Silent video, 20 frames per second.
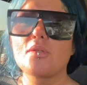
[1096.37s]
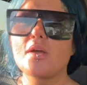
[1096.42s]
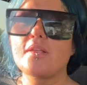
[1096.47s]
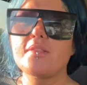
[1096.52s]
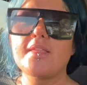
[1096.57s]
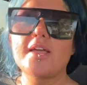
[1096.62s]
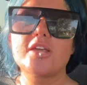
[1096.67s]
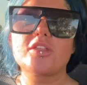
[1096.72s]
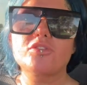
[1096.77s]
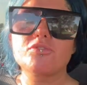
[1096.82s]
uh,
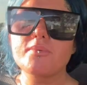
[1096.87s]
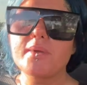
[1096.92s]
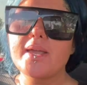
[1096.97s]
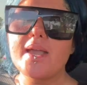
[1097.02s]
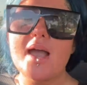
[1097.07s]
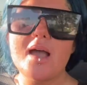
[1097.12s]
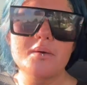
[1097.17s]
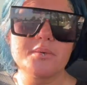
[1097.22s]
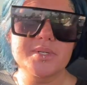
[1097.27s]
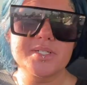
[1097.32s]
like three
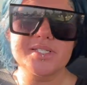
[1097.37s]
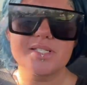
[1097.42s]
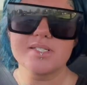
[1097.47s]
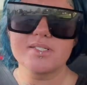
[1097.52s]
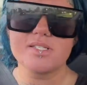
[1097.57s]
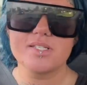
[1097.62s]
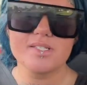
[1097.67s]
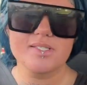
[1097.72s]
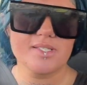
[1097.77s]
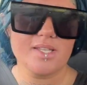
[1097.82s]
hours
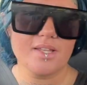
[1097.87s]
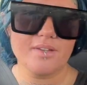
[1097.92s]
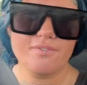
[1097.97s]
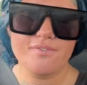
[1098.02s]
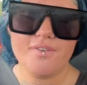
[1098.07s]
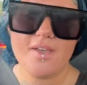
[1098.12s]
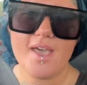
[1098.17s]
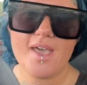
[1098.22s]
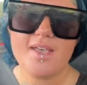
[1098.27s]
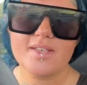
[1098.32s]
into said
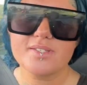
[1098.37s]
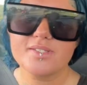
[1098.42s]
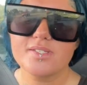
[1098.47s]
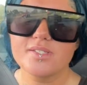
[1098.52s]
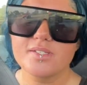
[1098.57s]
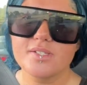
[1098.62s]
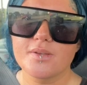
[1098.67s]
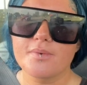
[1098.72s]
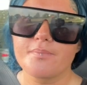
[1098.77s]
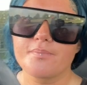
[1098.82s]

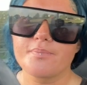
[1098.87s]
fast.